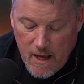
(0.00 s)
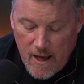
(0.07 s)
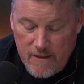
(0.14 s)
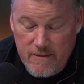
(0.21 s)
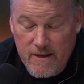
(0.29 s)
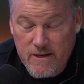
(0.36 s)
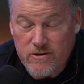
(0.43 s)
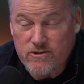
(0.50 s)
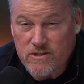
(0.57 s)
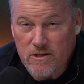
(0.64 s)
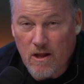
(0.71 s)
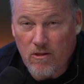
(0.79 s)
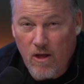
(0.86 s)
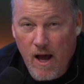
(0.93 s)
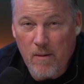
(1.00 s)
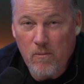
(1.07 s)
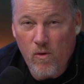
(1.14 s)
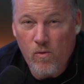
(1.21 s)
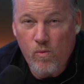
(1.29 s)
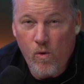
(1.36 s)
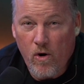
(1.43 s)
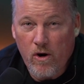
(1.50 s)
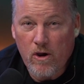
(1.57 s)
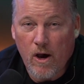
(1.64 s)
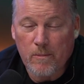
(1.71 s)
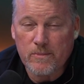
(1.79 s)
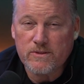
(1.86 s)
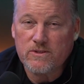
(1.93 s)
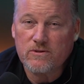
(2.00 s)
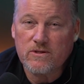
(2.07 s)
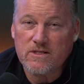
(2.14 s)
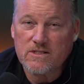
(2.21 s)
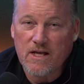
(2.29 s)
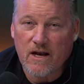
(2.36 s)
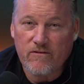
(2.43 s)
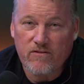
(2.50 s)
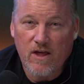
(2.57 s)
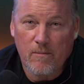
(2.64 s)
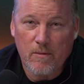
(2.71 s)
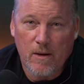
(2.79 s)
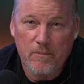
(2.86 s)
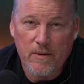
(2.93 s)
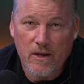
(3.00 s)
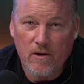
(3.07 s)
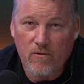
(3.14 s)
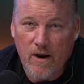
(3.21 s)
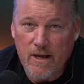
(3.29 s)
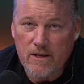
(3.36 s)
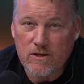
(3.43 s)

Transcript: And then there's a lot more work opportunities that have come up here, right?